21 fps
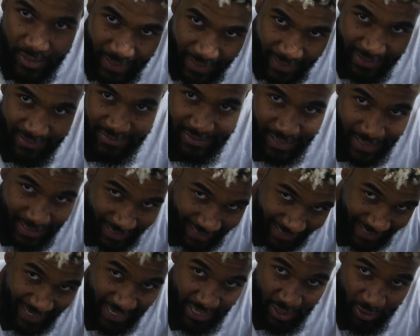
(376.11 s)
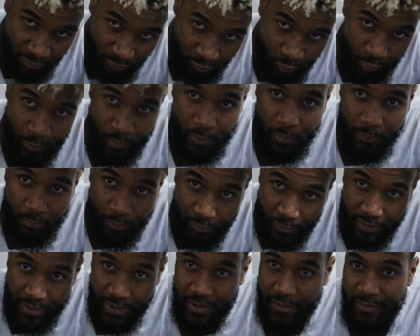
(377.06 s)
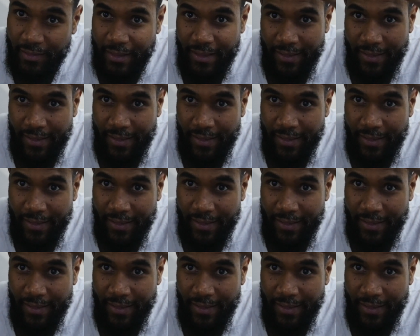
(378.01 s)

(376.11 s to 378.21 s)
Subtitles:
And it's got a lot of air and room to breathe.